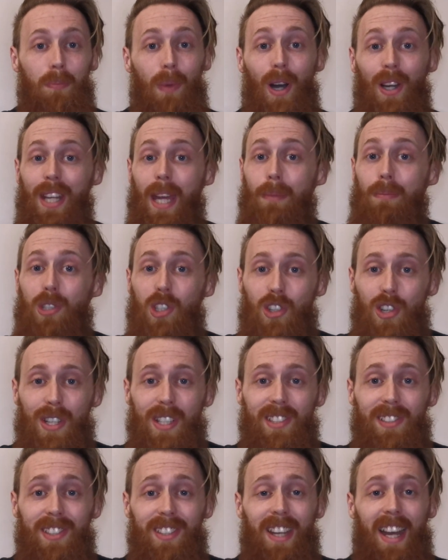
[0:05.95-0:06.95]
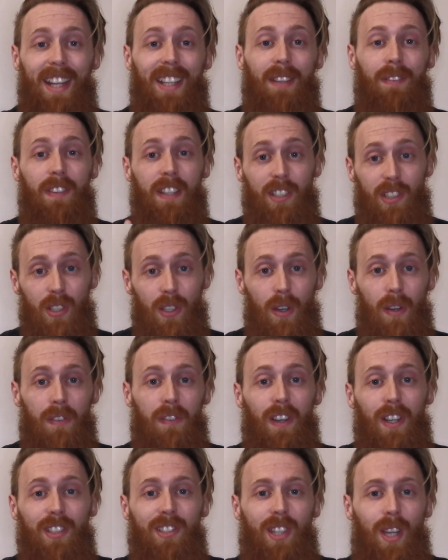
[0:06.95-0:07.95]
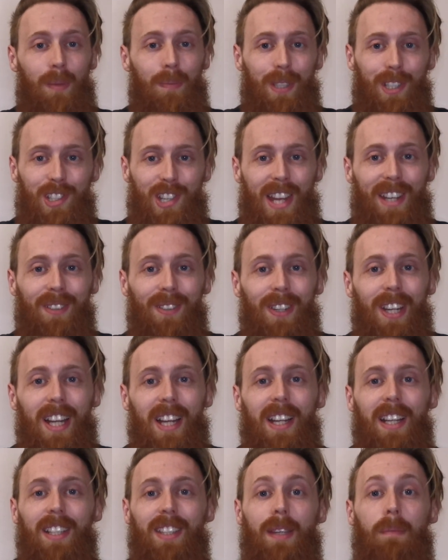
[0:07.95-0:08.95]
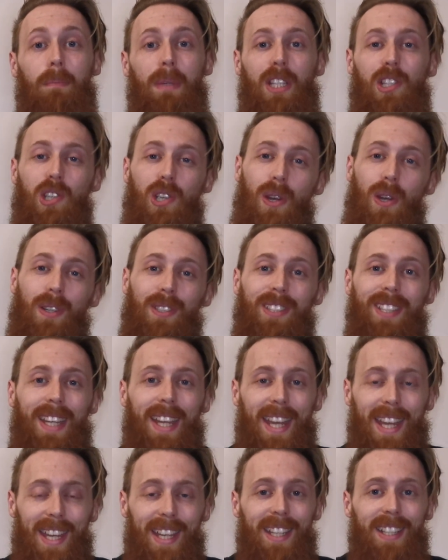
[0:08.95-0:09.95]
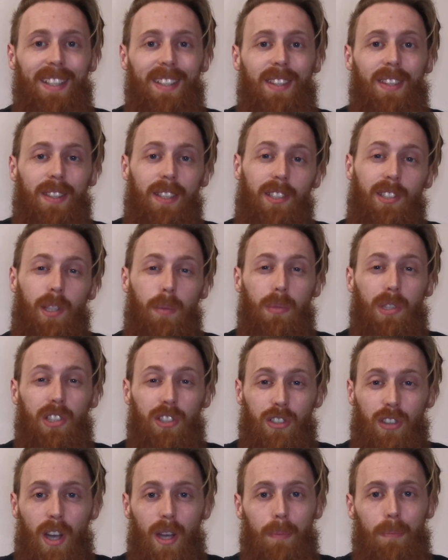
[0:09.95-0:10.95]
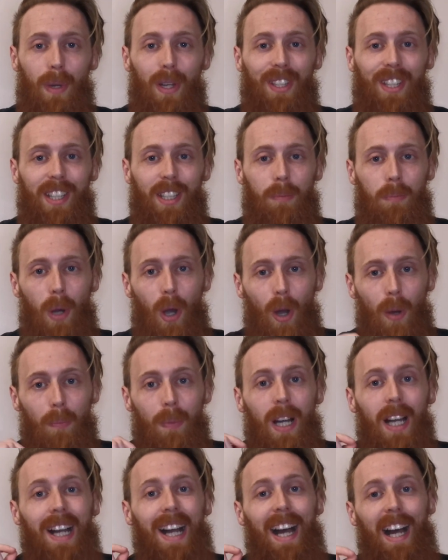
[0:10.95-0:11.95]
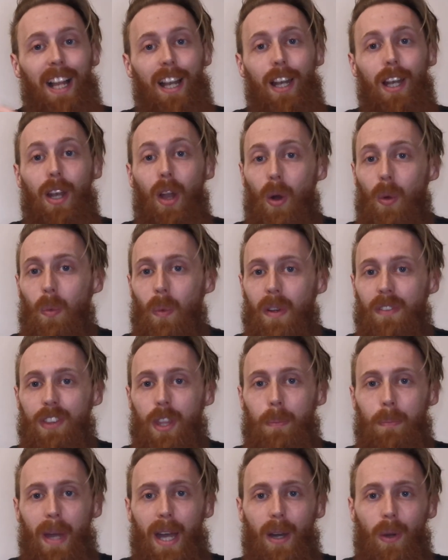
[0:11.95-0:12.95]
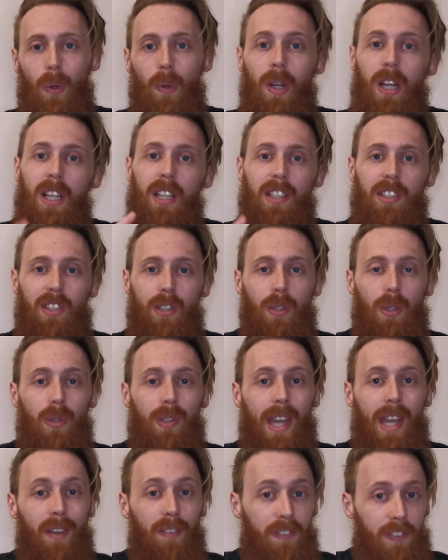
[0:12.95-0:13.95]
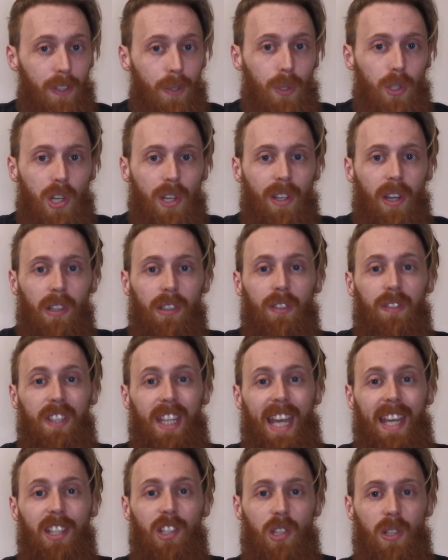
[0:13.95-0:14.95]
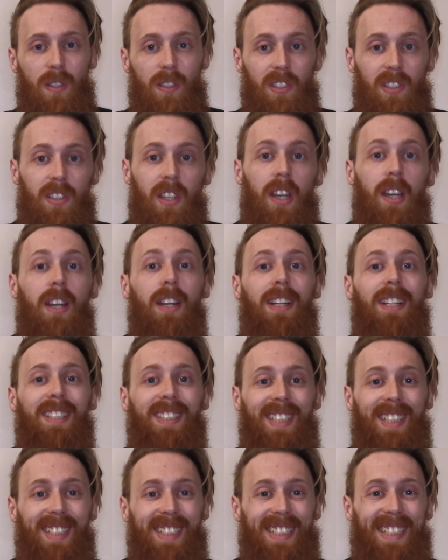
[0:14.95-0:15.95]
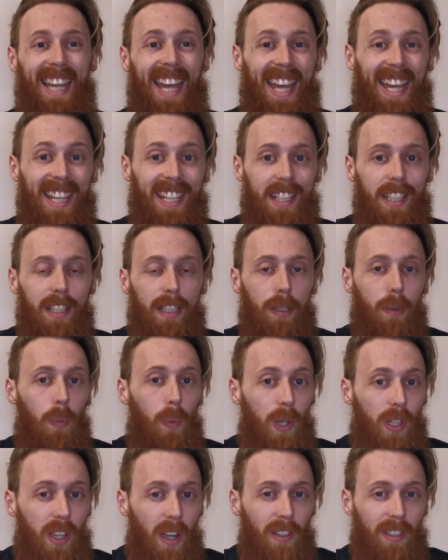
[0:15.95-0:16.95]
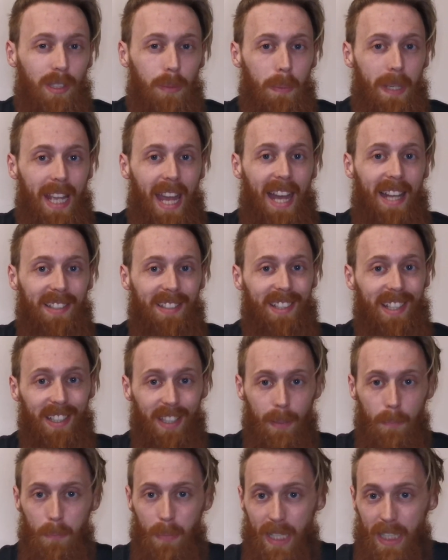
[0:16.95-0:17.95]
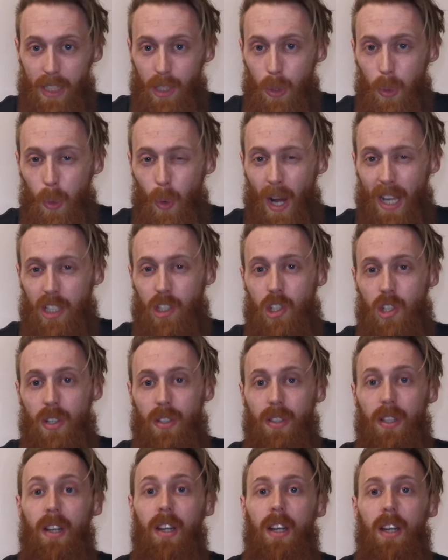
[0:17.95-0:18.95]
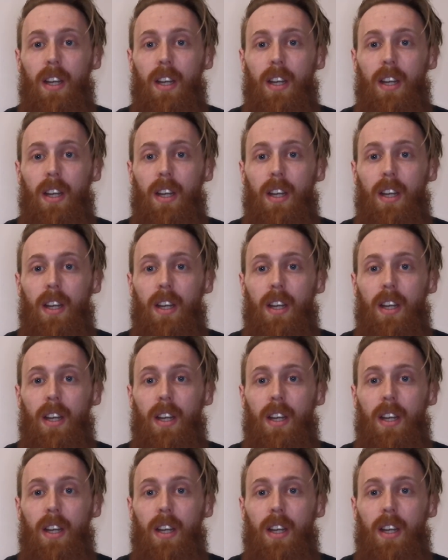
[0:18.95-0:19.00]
My name's Chris, and if it's your first time on the channel, then be sure to hit the subscribe button at the bottom along with the bell so you get future notifications. Today, we're going to be asking the big question.